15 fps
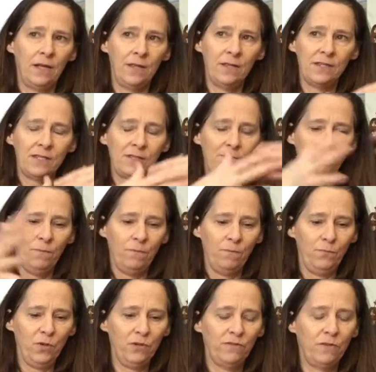this
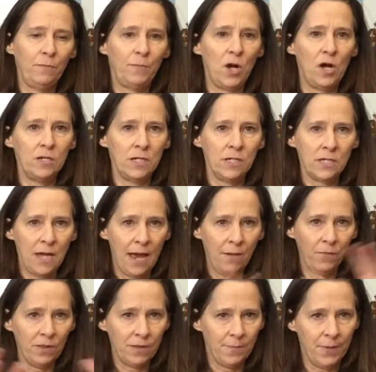beautiful bonding time
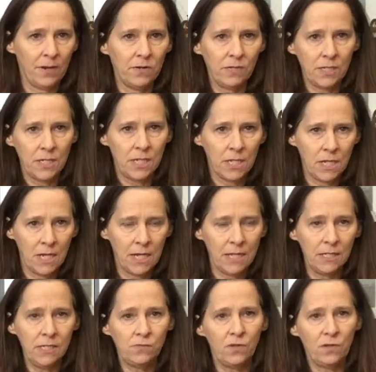with the parents and the
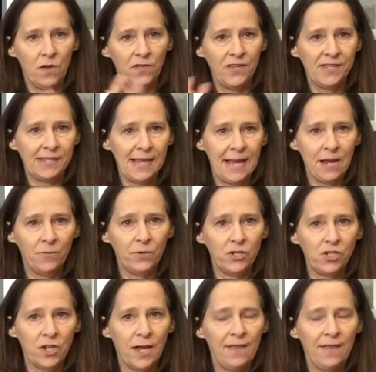kids with all this language.